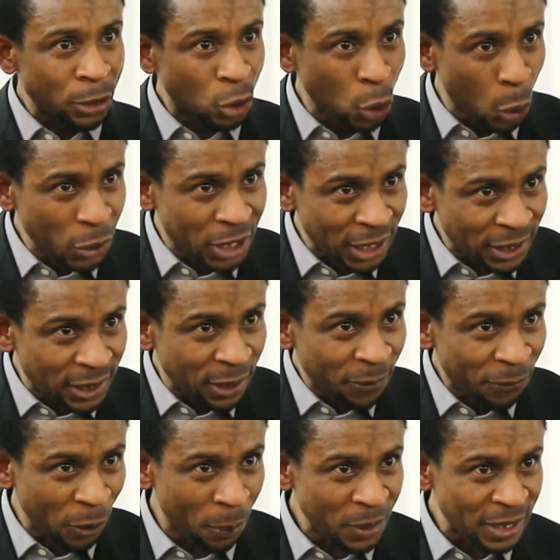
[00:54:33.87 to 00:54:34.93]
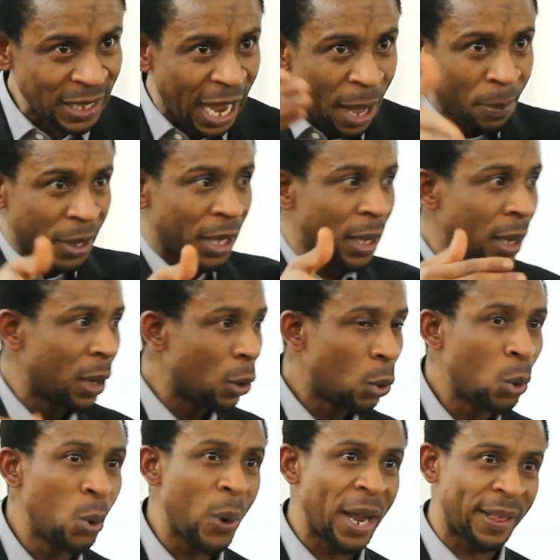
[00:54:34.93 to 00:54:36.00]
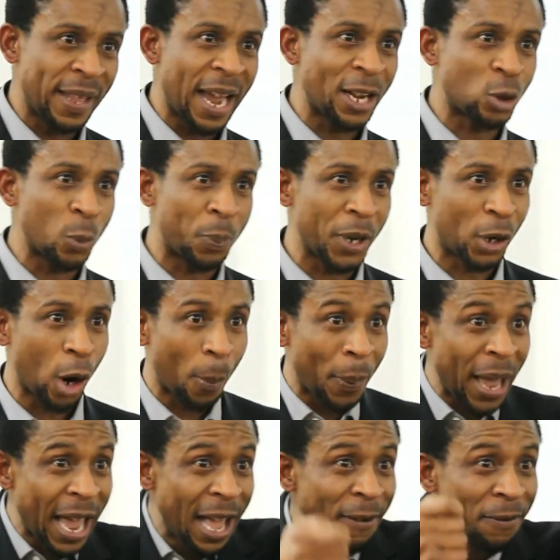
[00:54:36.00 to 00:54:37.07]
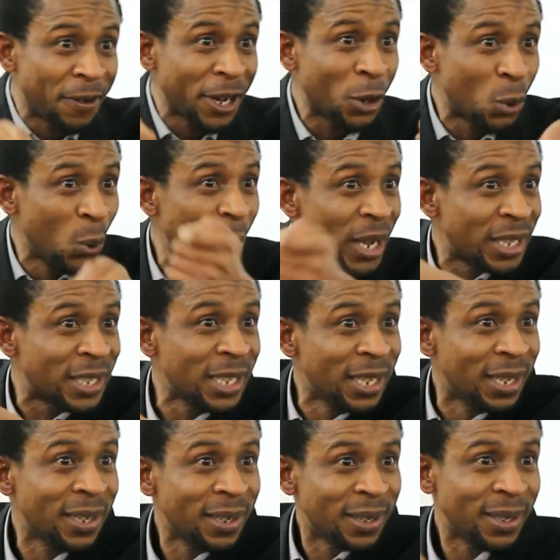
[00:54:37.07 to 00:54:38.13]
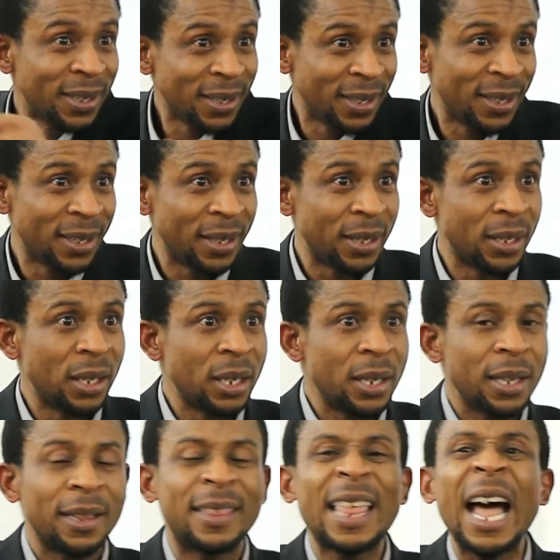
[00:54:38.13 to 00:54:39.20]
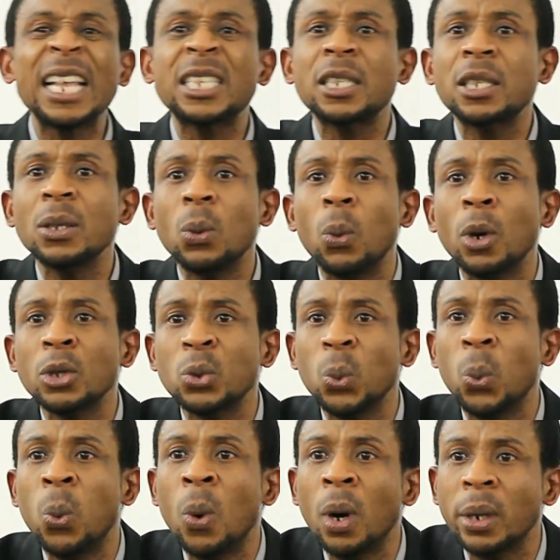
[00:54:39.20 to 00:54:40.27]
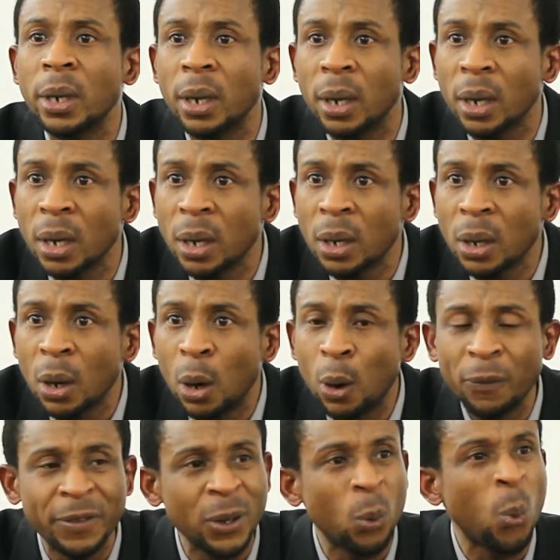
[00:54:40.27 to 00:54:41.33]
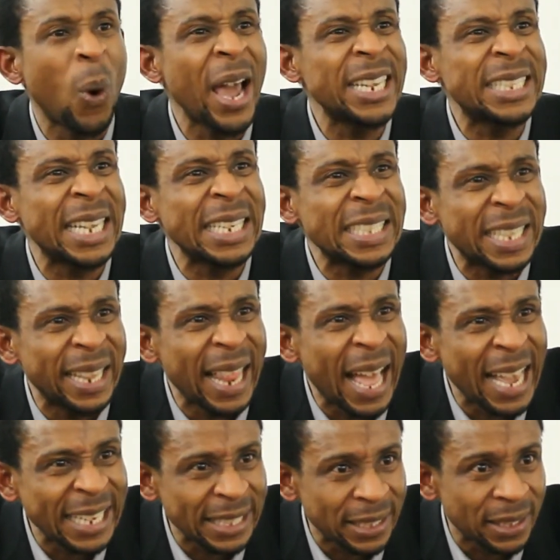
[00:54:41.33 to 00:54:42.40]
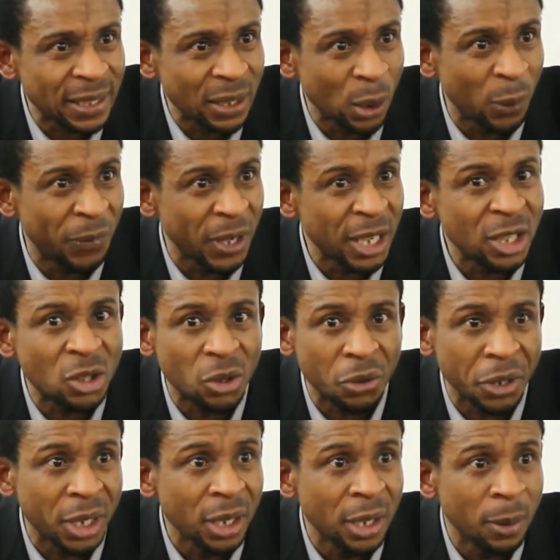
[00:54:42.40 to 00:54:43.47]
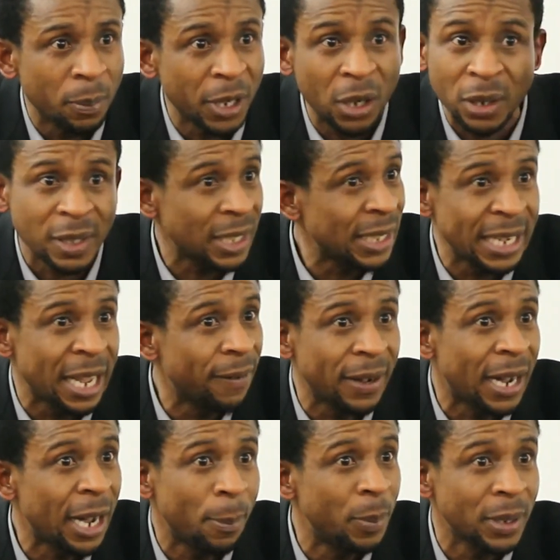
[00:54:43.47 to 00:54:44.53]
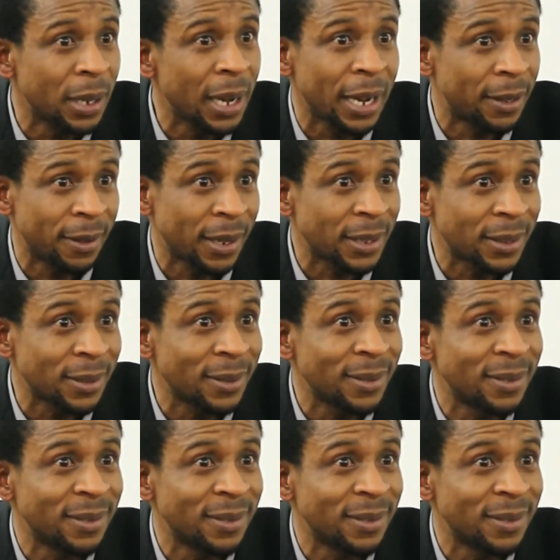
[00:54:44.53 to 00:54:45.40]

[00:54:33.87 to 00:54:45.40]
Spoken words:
soldiers from his army who were there to pick up every Kuwaiti. That was one of the whitest lies of history, because it never happened like that.